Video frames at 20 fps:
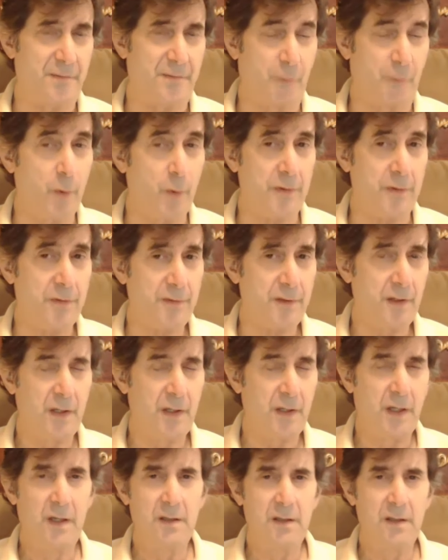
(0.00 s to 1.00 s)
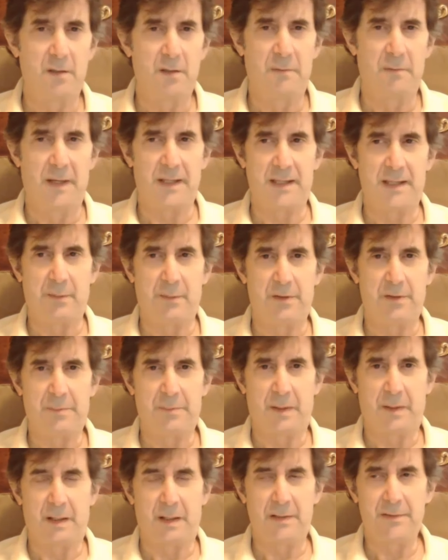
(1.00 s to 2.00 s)
forced to make the
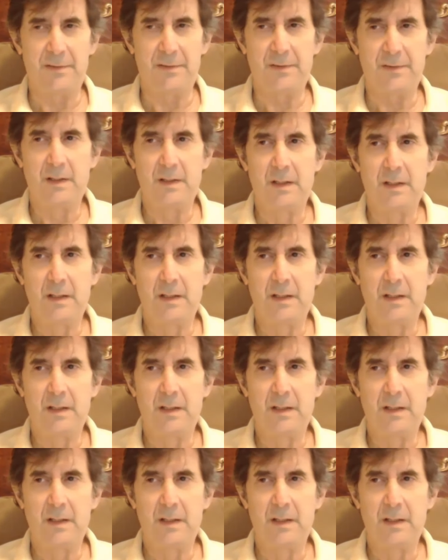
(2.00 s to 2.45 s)
response.